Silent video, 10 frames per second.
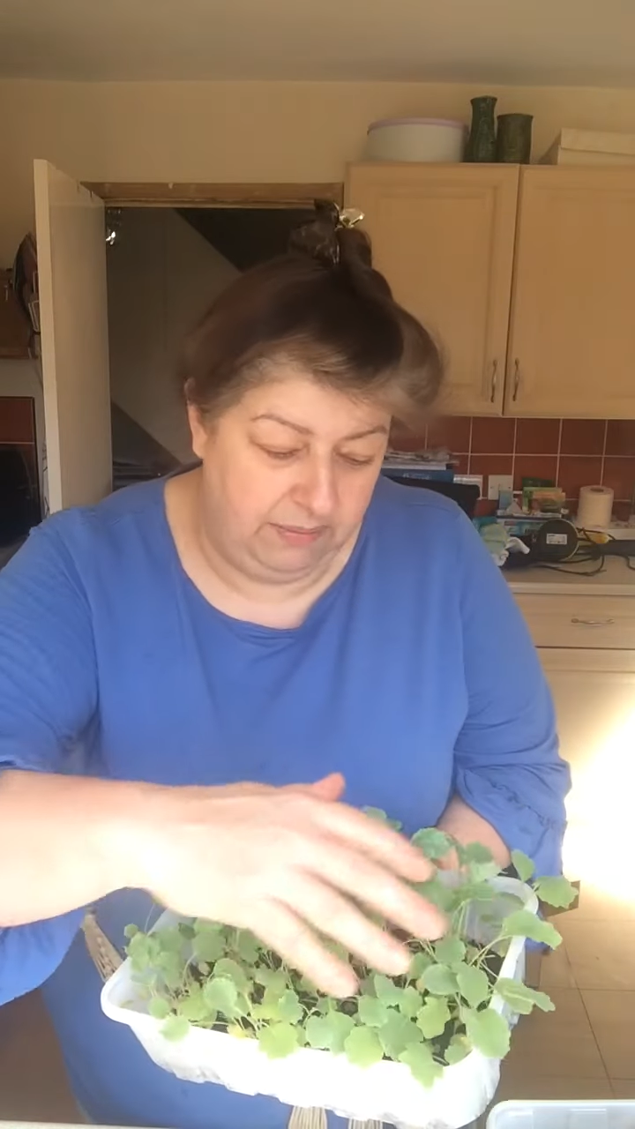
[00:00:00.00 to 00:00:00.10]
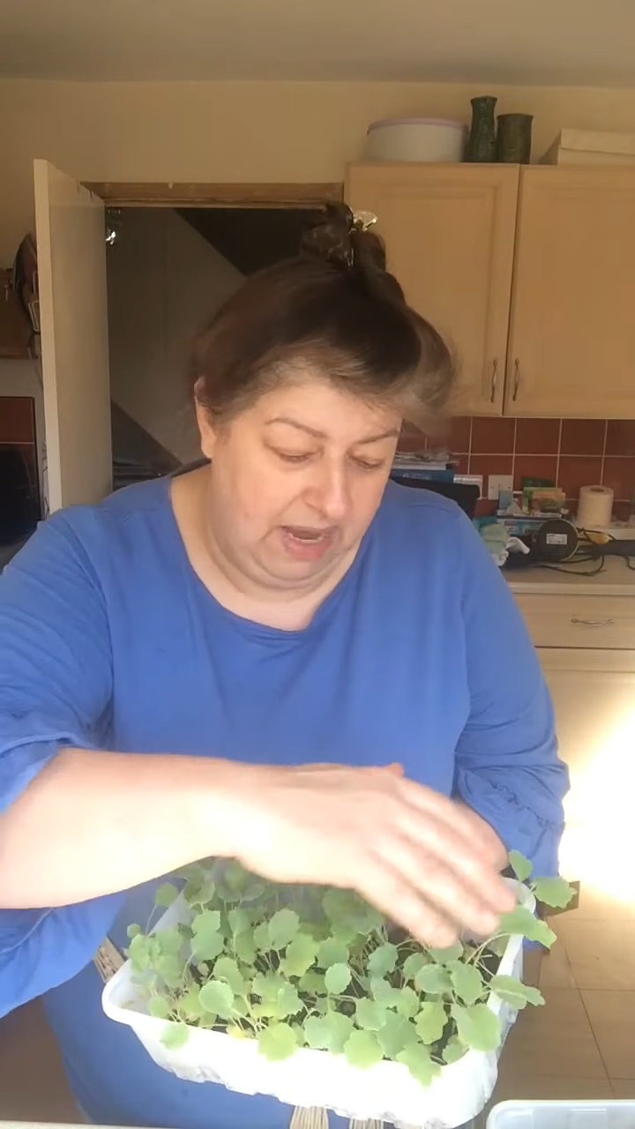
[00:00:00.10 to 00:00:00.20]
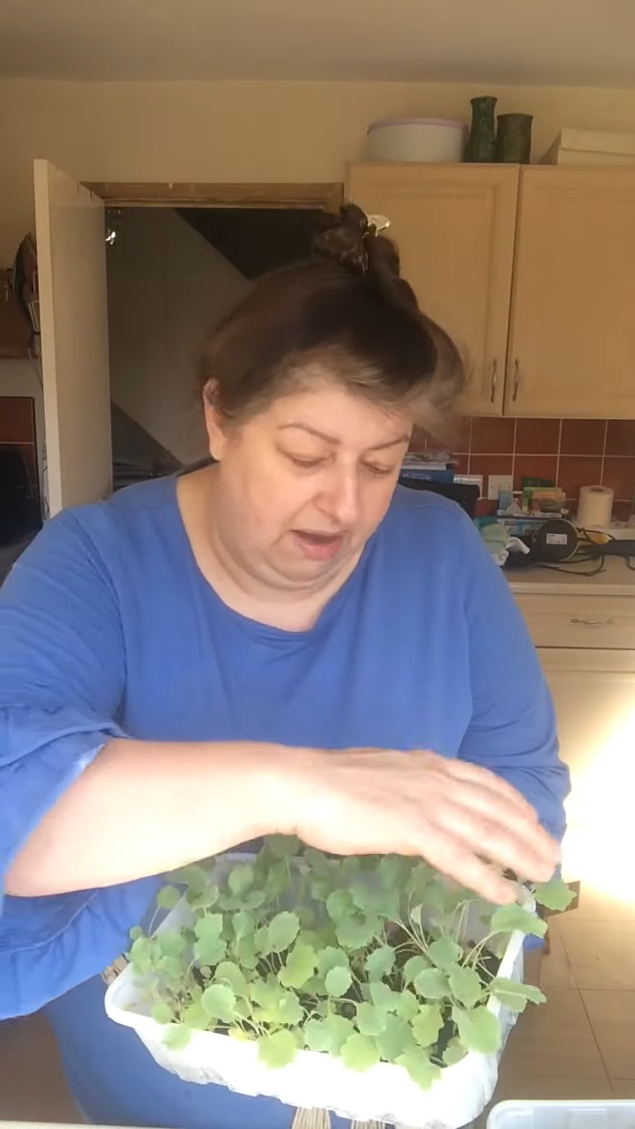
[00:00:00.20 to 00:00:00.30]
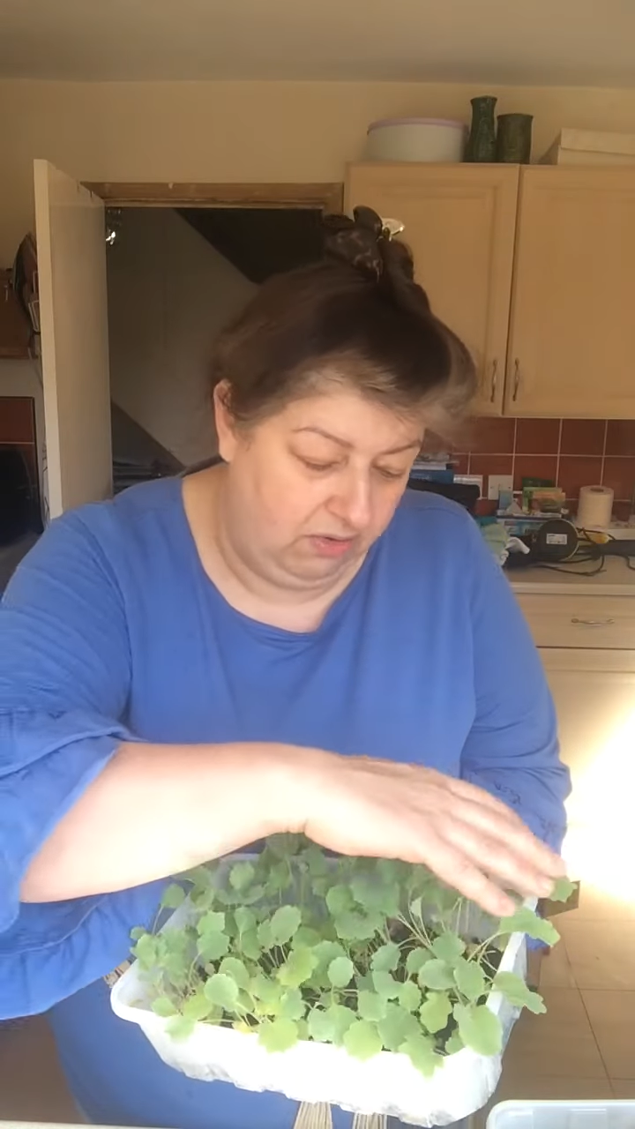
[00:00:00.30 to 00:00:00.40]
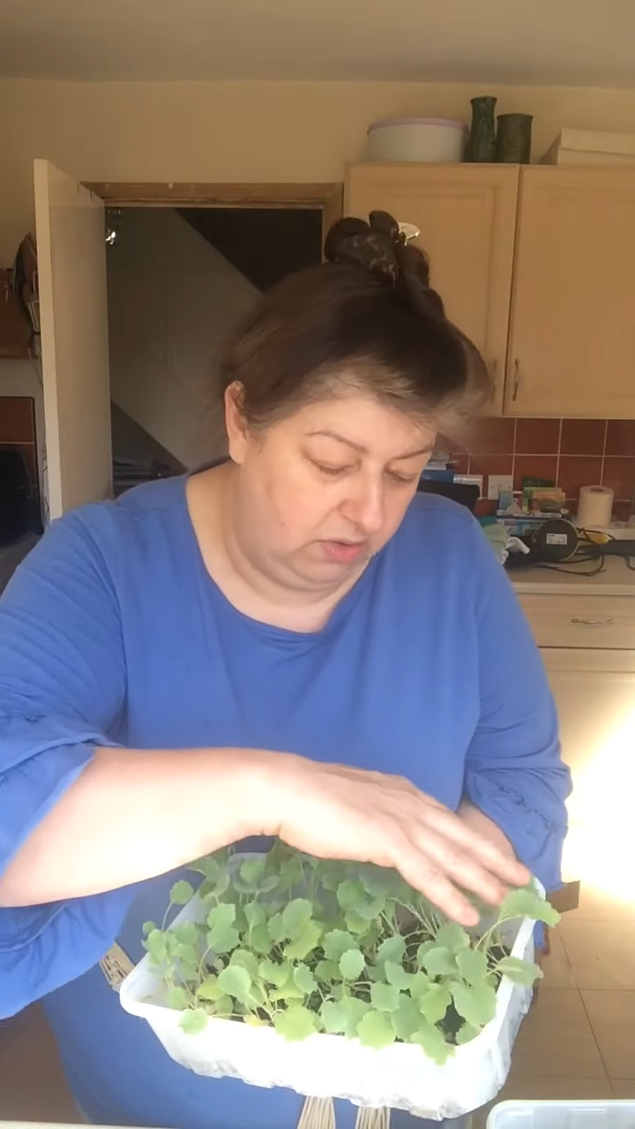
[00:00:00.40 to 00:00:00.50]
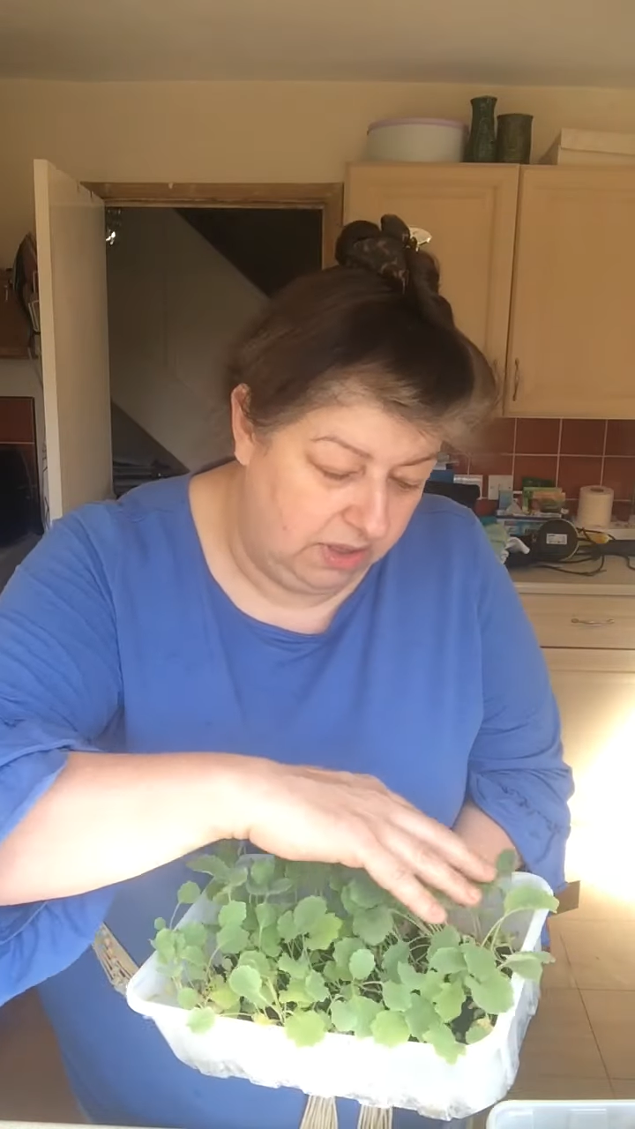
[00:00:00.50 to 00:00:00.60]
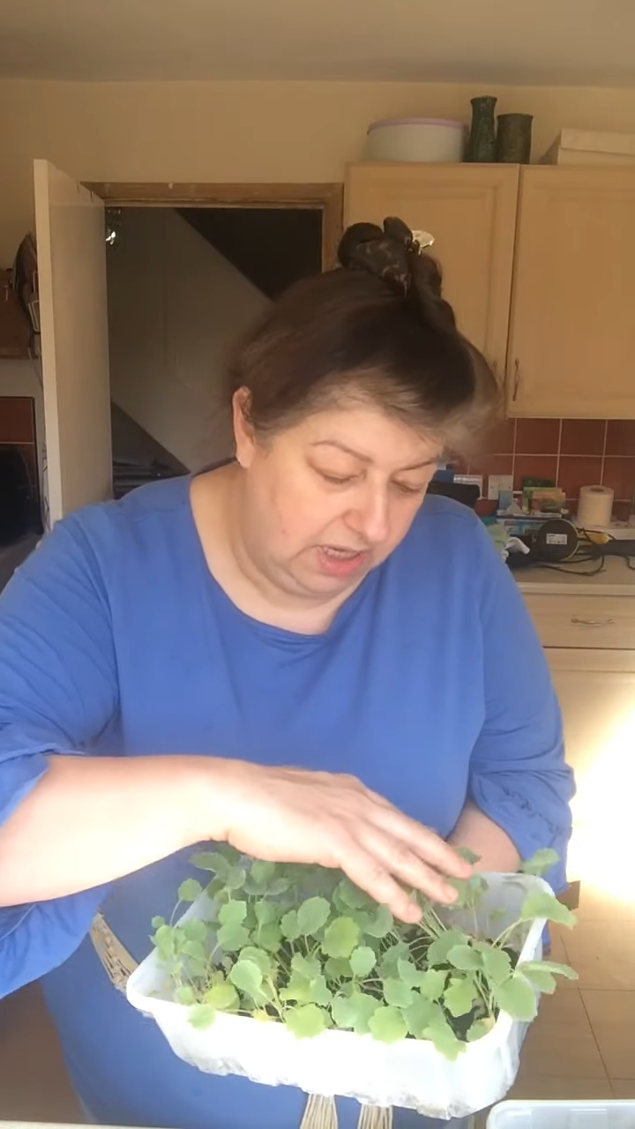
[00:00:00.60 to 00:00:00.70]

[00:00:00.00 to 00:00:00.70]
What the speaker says: them out